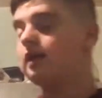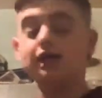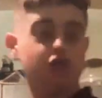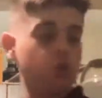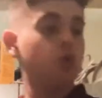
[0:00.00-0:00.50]
if
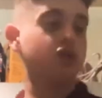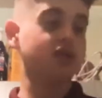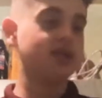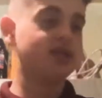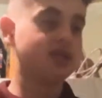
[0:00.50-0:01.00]
you want
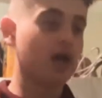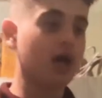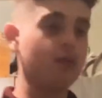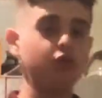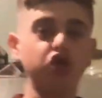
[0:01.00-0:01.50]
this to
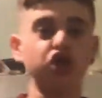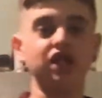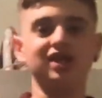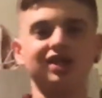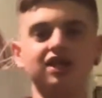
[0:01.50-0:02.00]
happen, you need
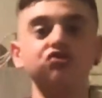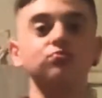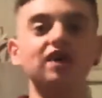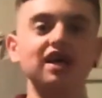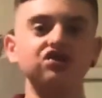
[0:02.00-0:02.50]
to get some
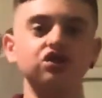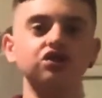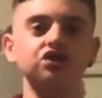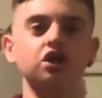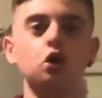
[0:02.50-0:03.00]

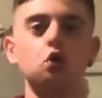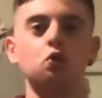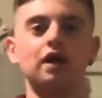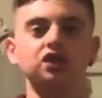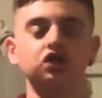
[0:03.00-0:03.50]
letters
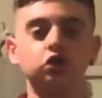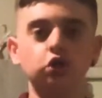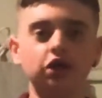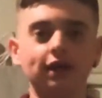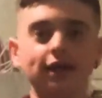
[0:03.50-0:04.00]
while it's
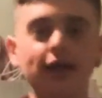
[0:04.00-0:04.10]
cooking